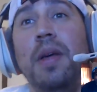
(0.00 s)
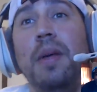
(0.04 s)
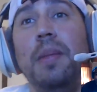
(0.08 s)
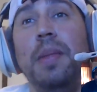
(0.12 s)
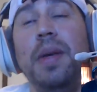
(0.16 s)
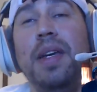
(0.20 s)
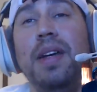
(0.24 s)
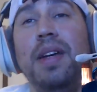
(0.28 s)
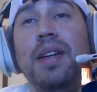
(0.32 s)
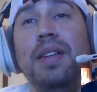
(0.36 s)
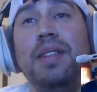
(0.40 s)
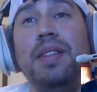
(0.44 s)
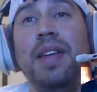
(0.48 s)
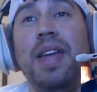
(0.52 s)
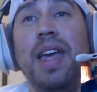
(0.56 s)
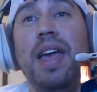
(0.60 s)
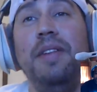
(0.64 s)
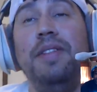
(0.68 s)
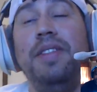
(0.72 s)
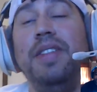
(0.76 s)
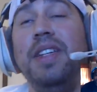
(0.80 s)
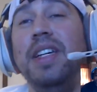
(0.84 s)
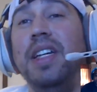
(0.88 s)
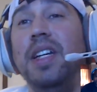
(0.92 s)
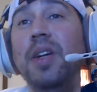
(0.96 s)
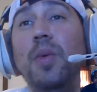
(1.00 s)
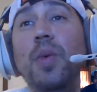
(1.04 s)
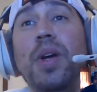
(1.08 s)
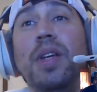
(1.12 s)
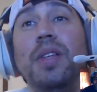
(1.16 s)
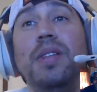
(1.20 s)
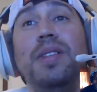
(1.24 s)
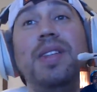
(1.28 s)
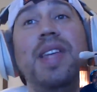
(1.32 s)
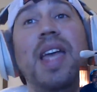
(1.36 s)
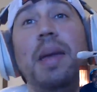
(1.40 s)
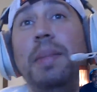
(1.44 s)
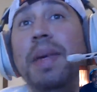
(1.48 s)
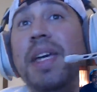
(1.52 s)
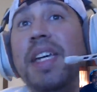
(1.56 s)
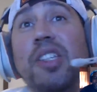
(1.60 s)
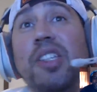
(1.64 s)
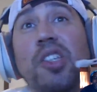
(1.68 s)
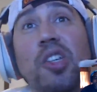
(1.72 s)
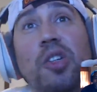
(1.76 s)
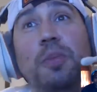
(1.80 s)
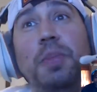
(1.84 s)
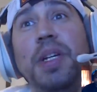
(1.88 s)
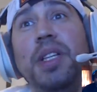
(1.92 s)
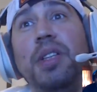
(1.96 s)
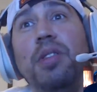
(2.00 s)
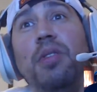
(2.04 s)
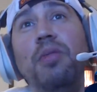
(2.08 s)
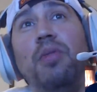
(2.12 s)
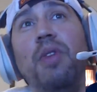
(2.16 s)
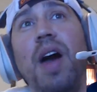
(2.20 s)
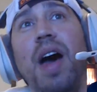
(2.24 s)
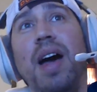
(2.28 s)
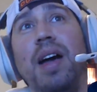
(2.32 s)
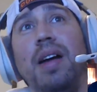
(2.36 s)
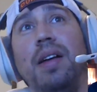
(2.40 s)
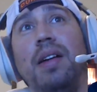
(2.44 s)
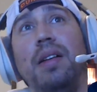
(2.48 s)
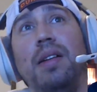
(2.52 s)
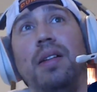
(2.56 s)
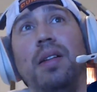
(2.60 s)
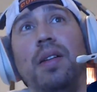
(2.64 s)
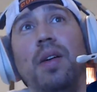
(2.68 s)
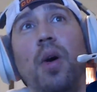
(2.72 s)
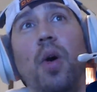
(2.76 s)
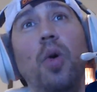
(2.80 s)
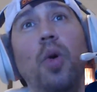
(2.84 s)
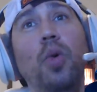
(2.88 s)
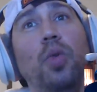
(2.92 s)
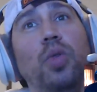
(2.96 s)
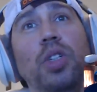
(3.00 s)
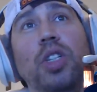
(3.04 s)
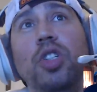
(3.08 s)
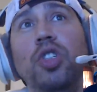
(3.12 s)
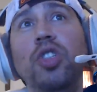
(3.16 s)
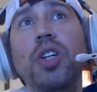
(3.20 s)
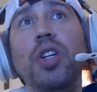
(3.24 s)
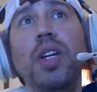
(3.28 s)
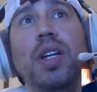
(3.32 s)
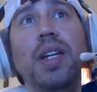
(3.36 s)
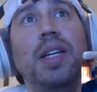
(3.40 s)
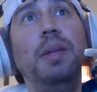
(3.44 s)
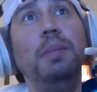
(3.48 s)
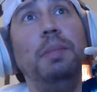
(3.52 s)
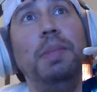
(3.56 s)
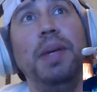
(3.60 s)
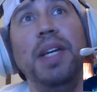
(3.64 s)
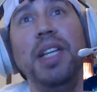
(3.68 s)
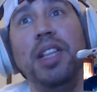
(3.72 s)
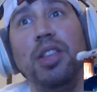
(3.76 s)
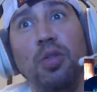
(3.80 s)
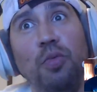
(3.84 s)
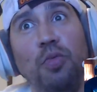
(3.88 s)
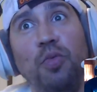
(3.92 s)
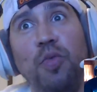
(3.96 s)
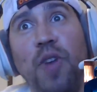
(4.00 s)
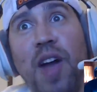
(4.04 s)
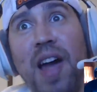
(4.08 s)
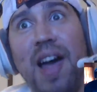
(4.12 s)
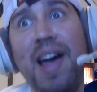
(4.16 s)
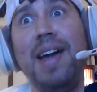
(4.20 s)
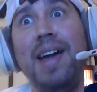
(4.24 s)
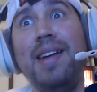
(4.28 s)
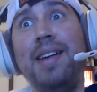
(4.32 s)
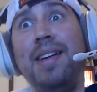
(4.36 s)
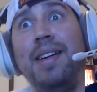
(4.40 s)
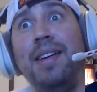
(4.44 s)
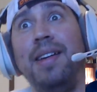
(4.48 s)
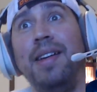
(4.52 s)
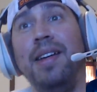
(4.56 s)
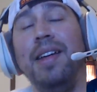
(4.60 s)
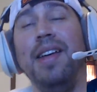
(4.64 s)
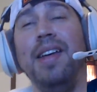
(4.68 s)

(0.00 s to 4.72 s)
Because if Cena wins, damn, he just beat The Rock. Holy shit, he beat The Rock.